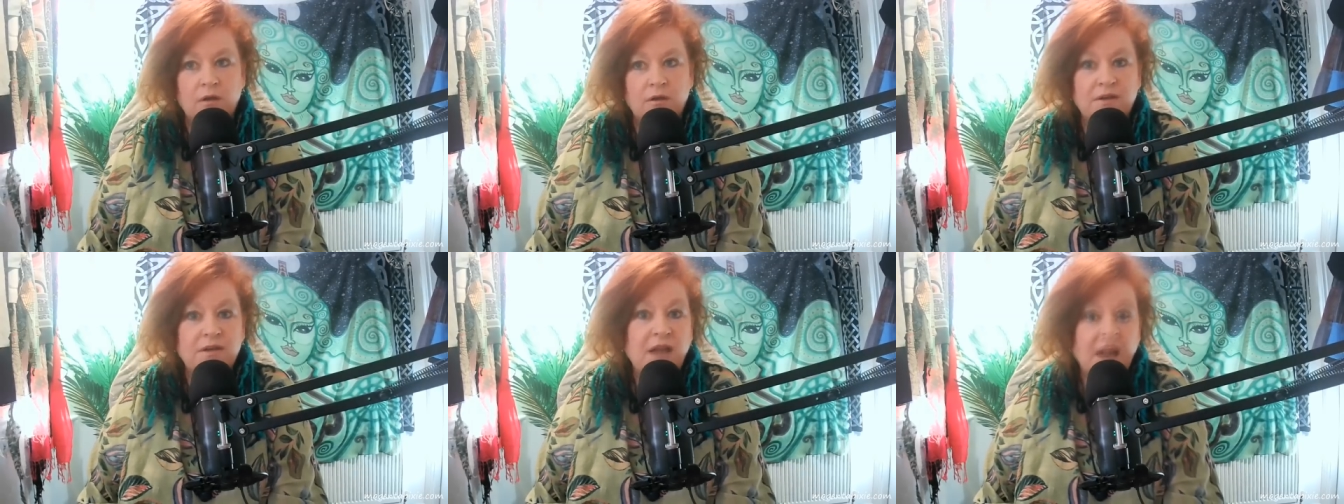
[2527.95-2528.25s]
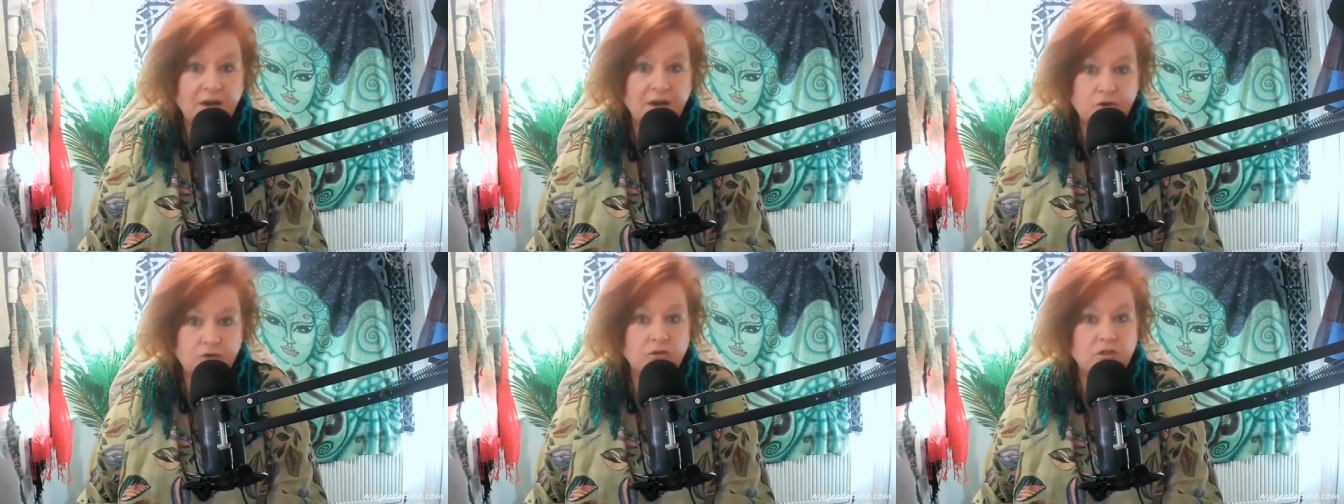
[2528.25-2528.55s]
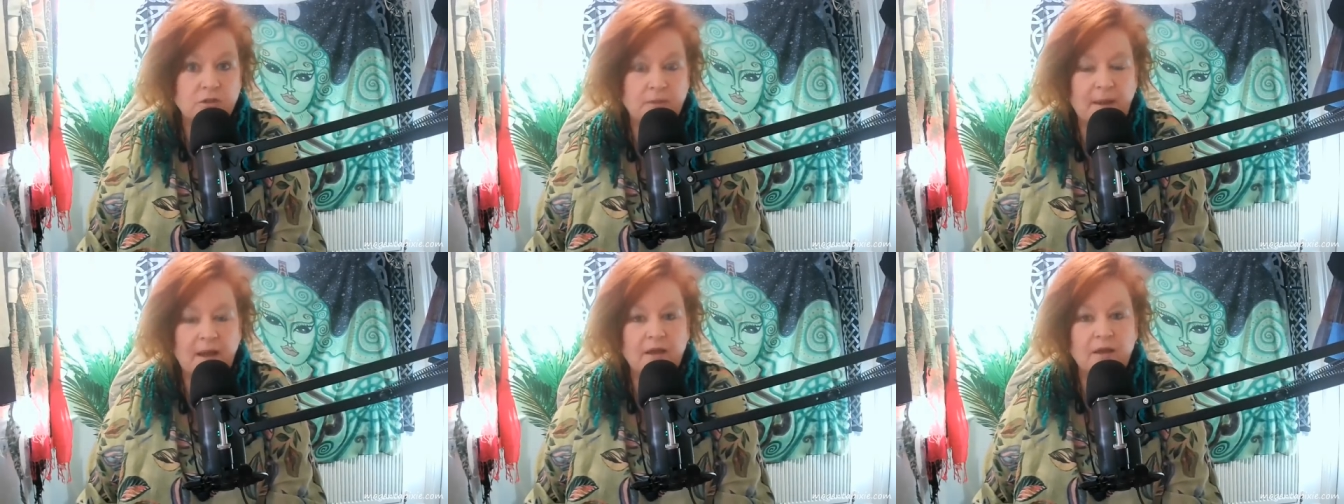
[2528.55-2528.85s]

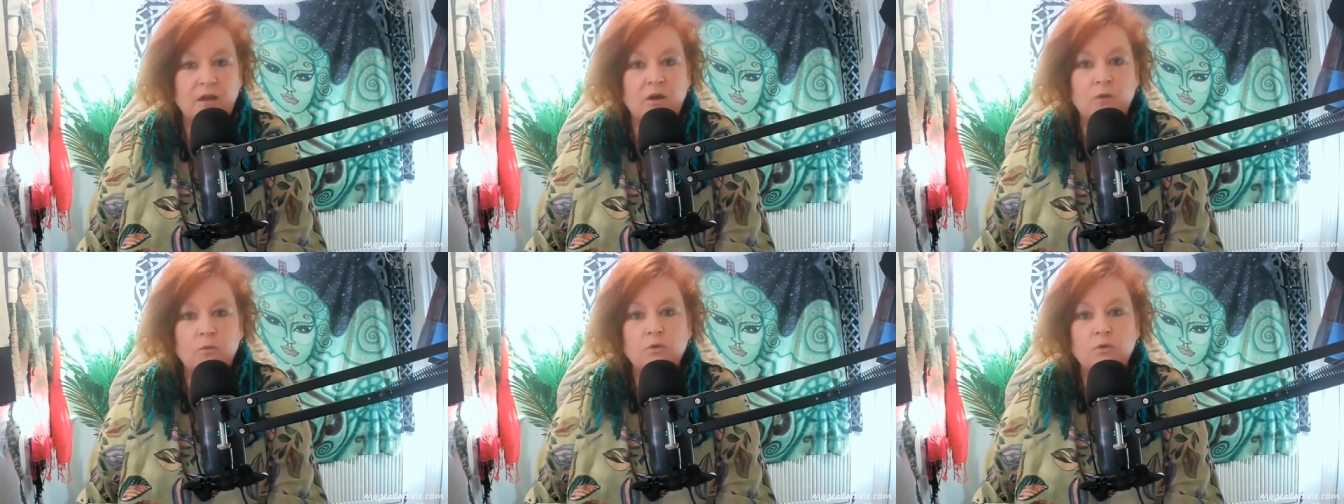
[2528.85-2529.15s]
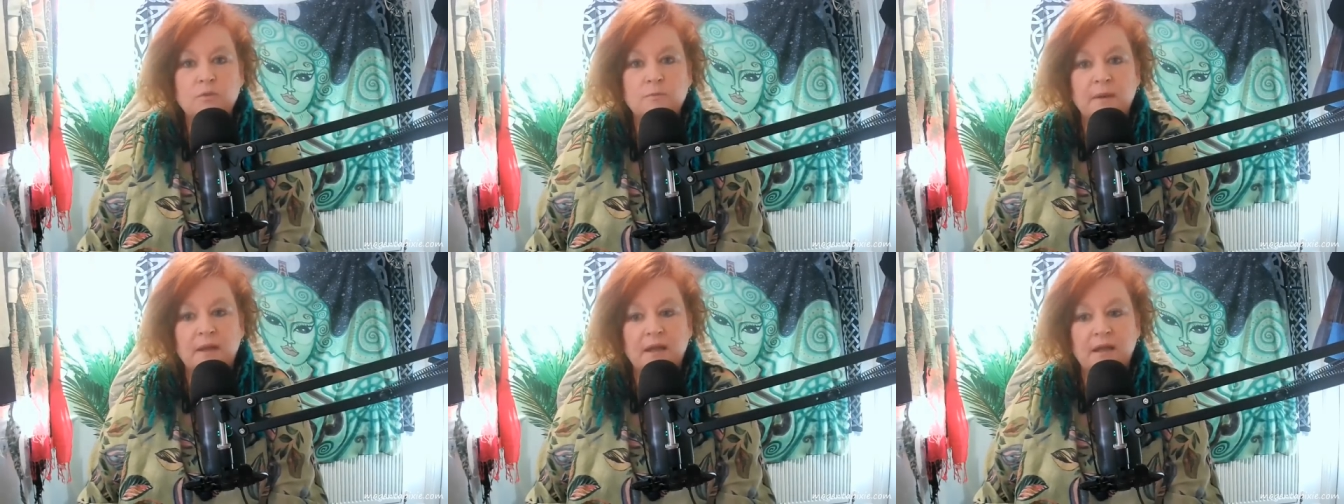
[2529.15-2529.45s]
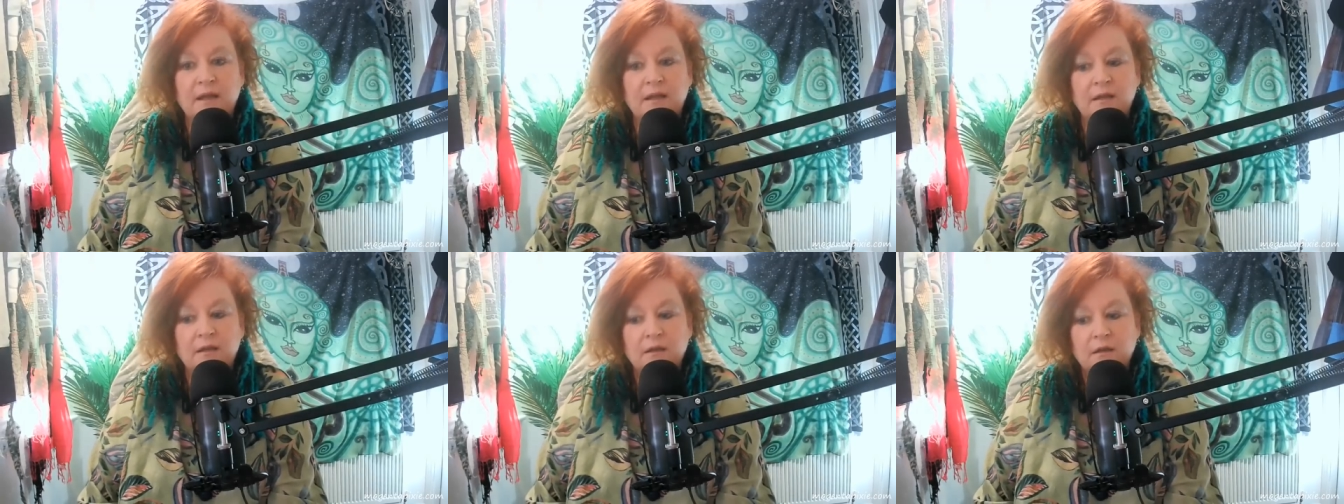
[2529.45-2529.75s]
natural tobacco would
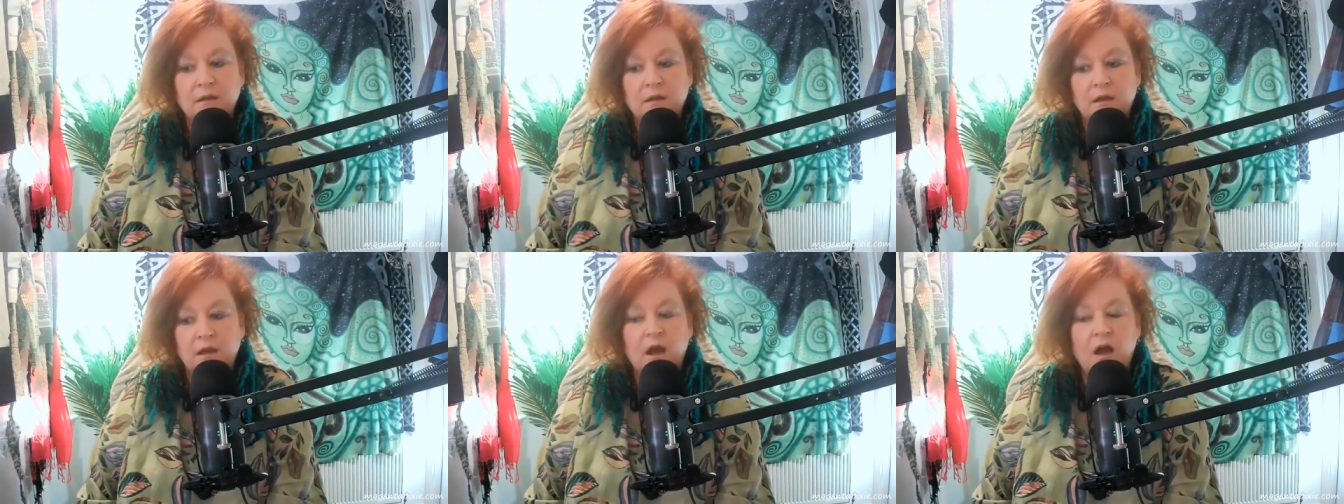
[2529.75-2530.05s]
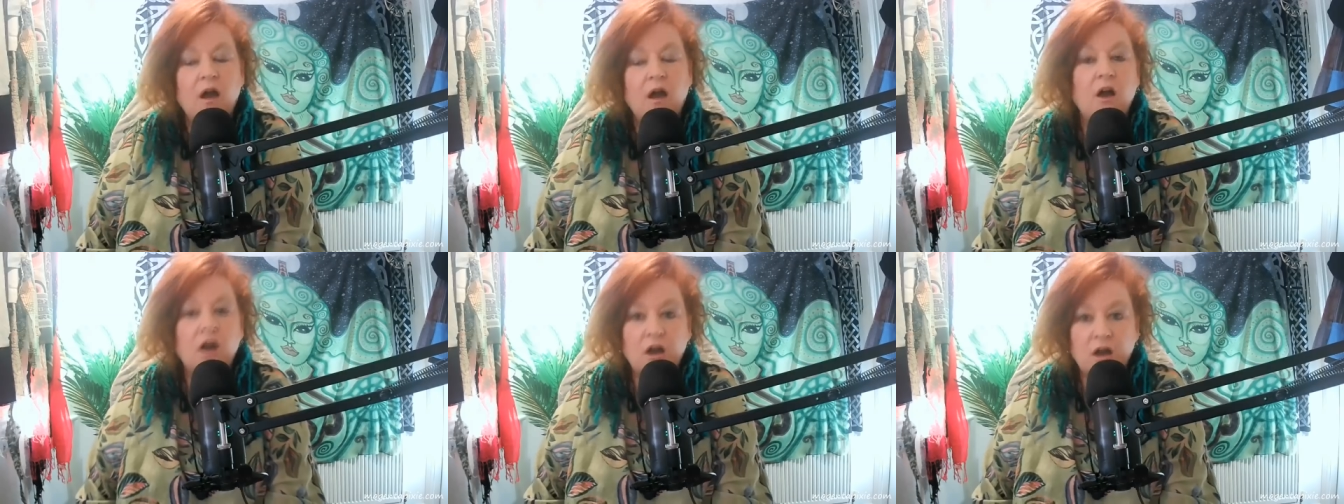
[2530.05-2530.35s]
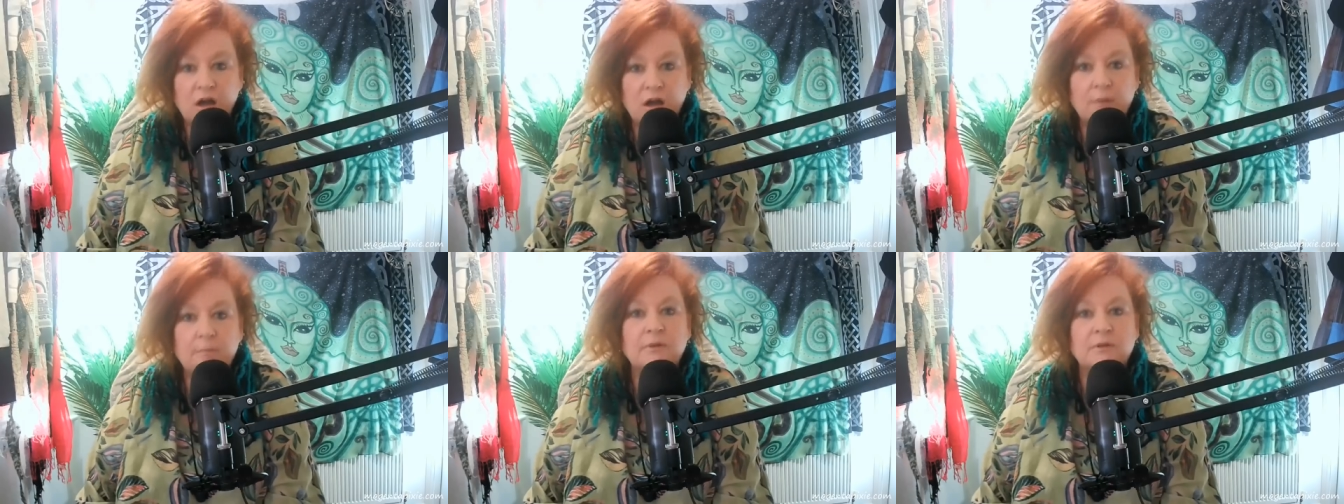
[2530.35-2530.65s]
be a
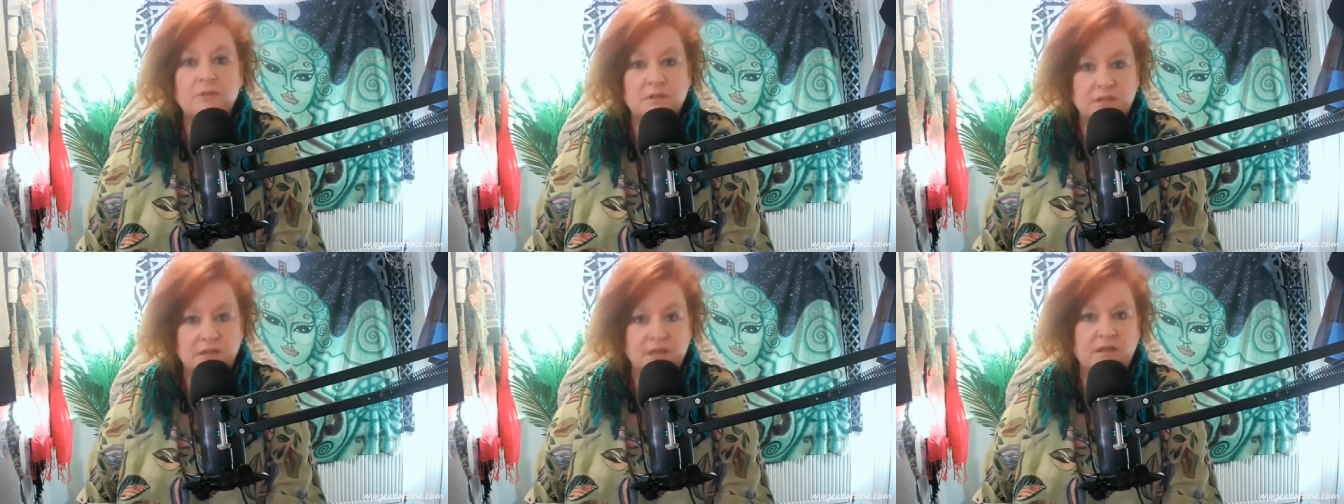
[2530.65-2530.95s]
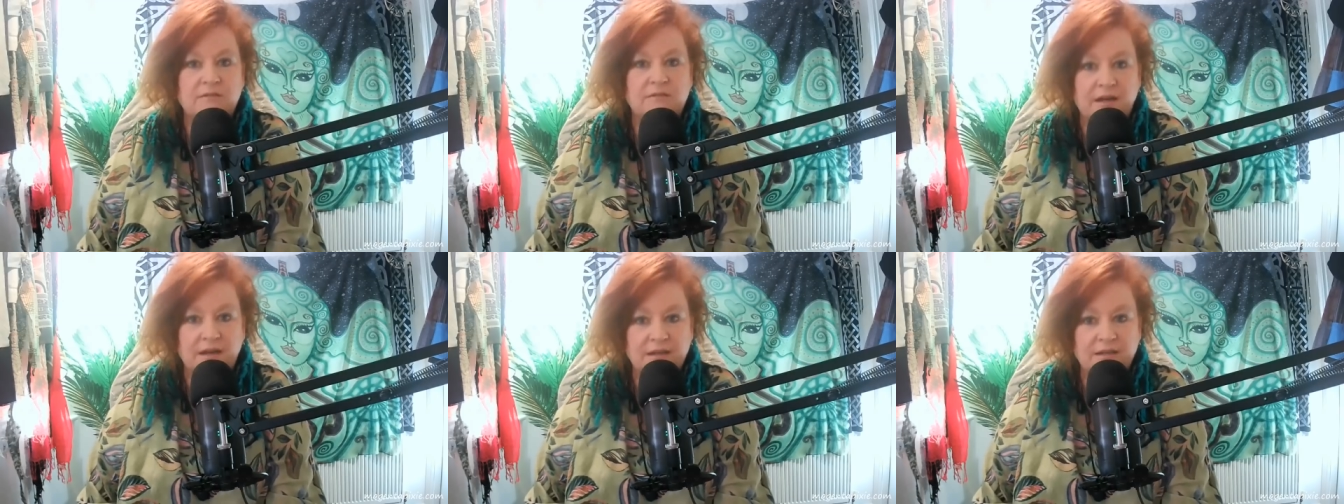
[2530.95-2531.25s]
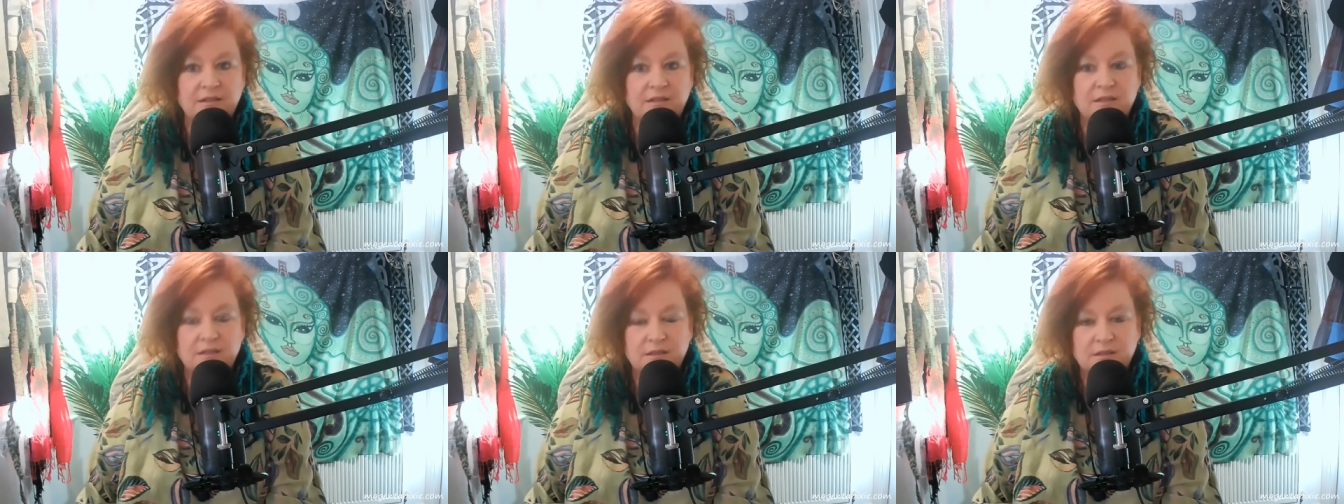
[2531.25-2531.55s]
herbal
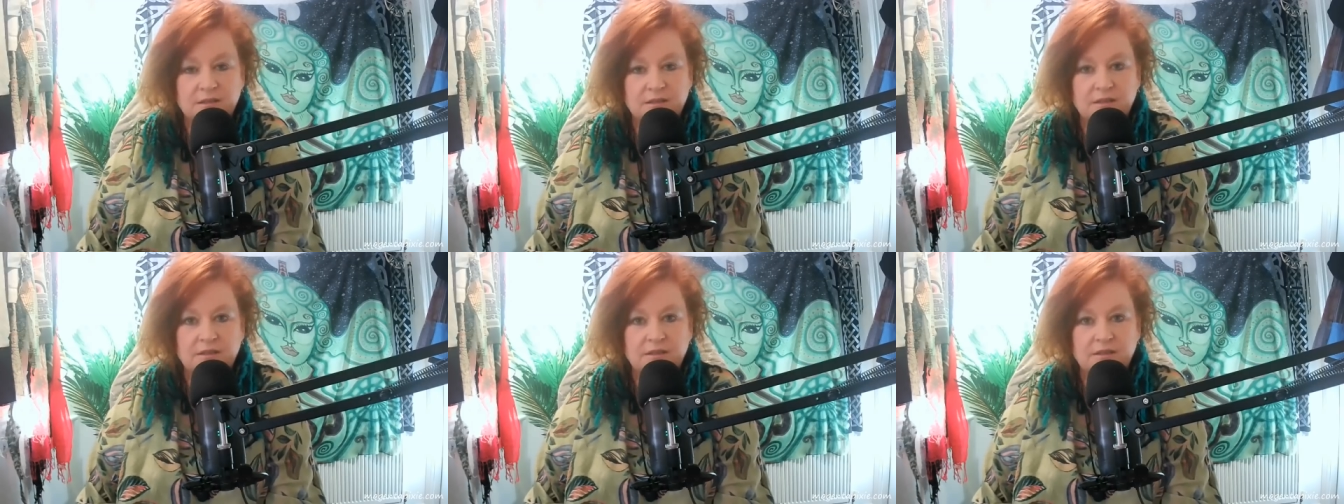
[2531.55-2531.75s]
cigarette.